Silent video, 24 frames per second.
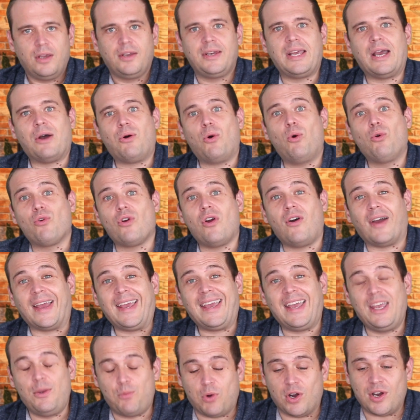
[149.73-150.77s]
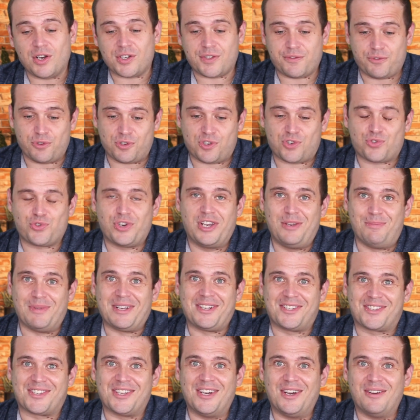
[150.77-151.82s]
Now, alright, he works for a
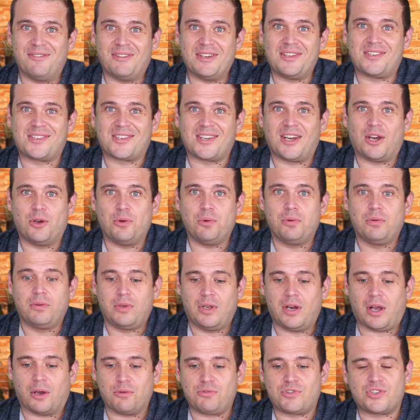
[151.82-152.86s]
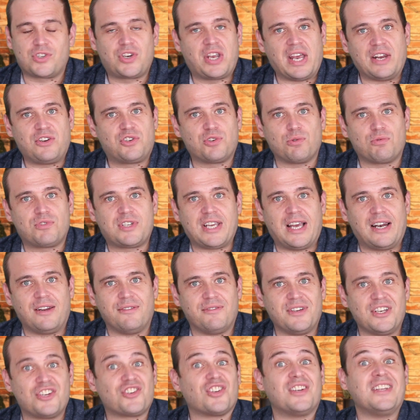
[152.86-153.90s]
streaming service, so, you know, scheduled
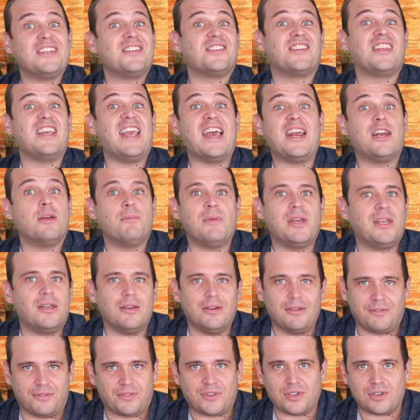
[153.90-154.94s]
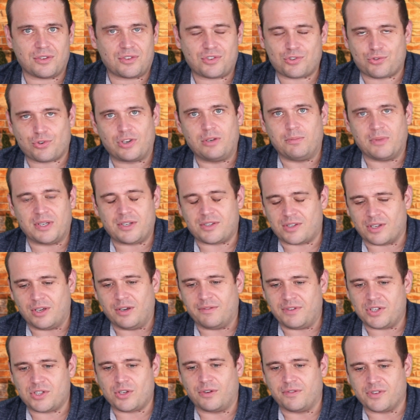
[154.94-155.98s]
television is the enemy of the streaming
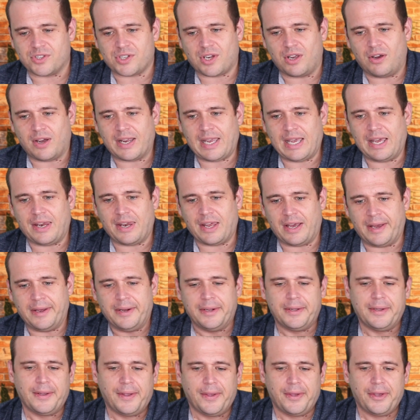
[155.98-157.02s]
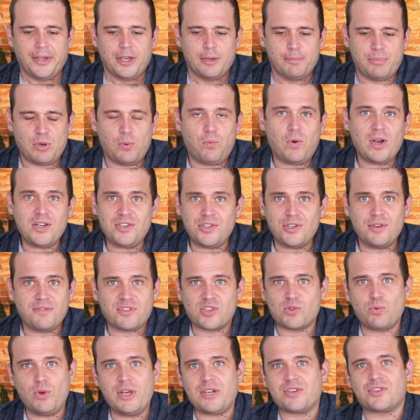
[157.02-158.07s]
service. Obviously, I get that. But once you've
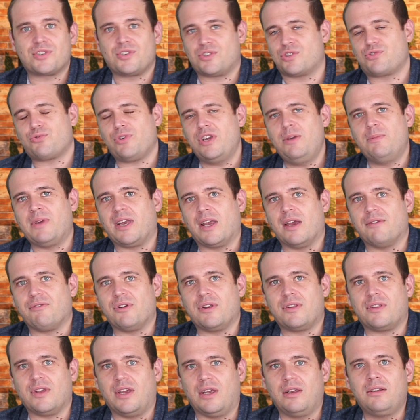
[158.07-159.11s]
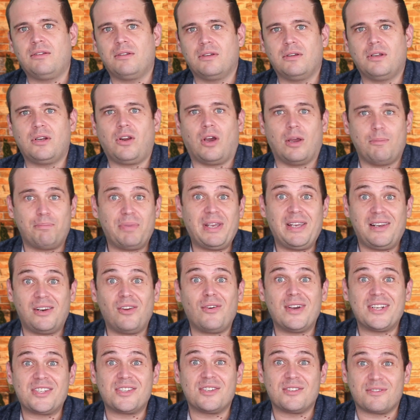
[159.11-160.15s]
switched to streaming everything, like being
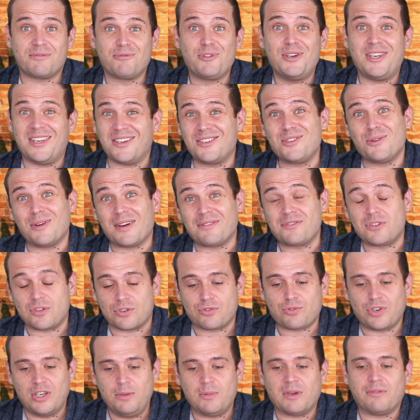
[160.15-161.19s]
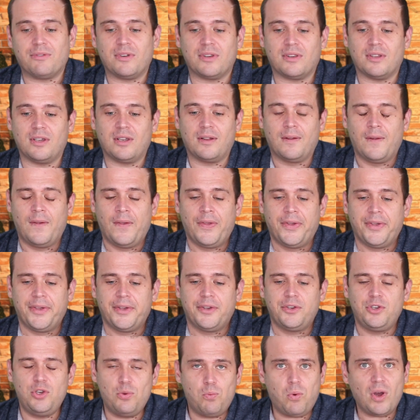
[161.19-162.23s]
licence-free, you do have to stream everything,
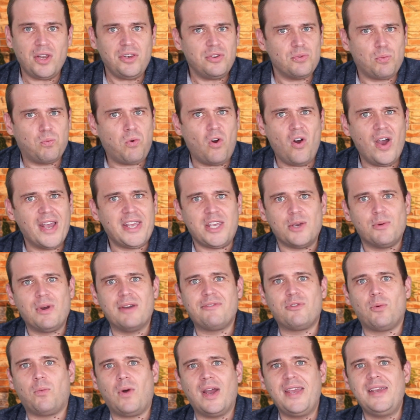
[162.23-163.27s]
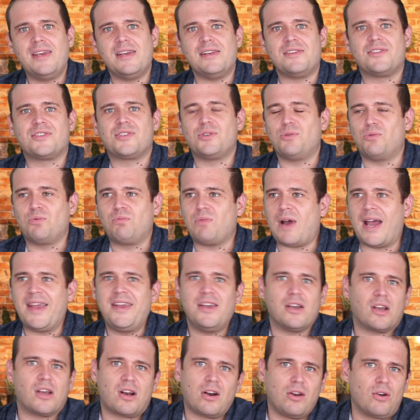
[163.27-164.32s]
you wonder why you ever waited till
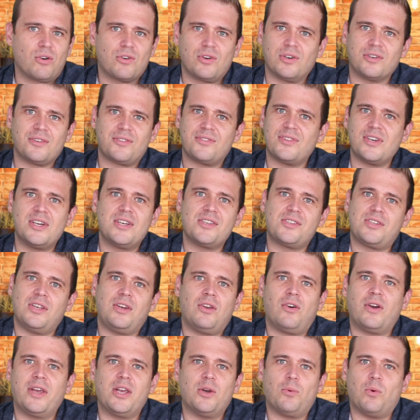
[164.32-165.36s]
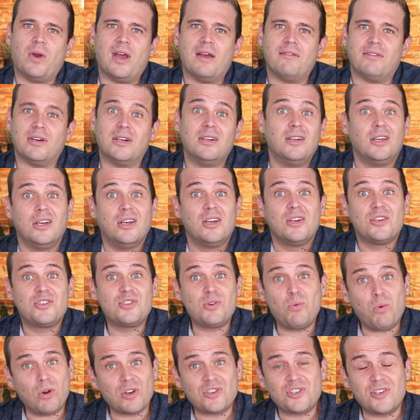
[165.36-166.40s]
8 o'clock on a Thursday night or whatever to
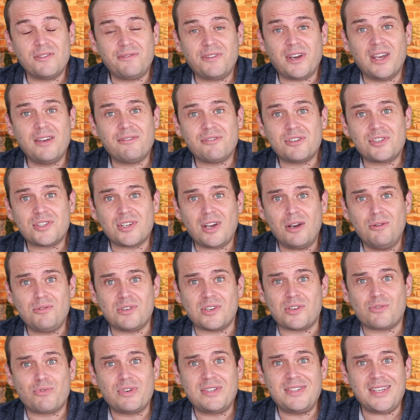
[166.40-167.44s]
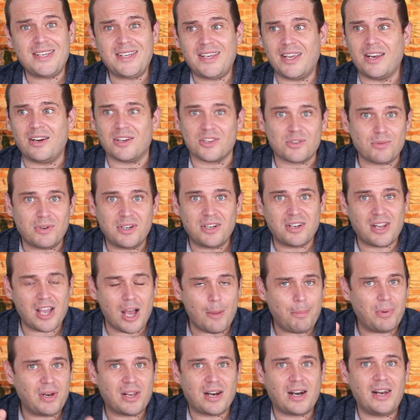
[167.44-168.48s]
watch your favourite shows. It's ridiculous when a
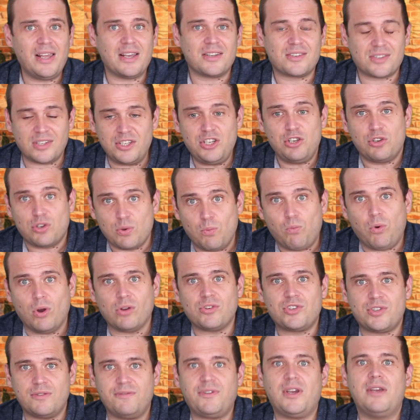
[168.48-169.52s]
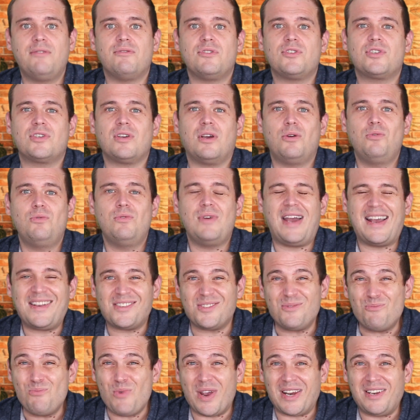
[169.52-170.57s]
couple of clicks and you can watch your favourite show as
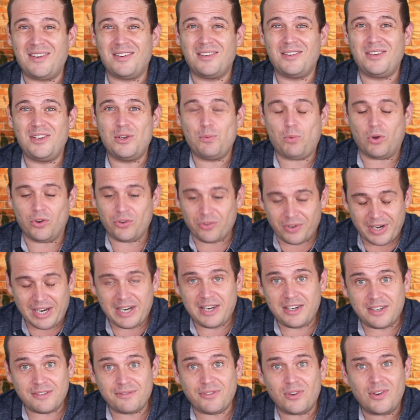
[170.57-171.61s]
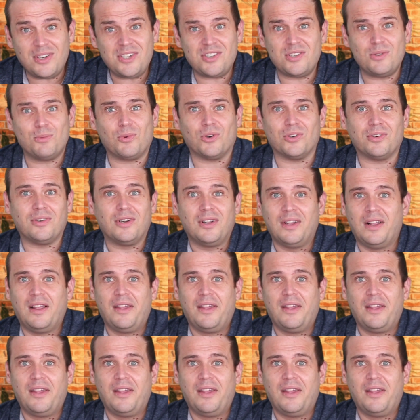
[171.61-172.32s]
and when you want on any device you want.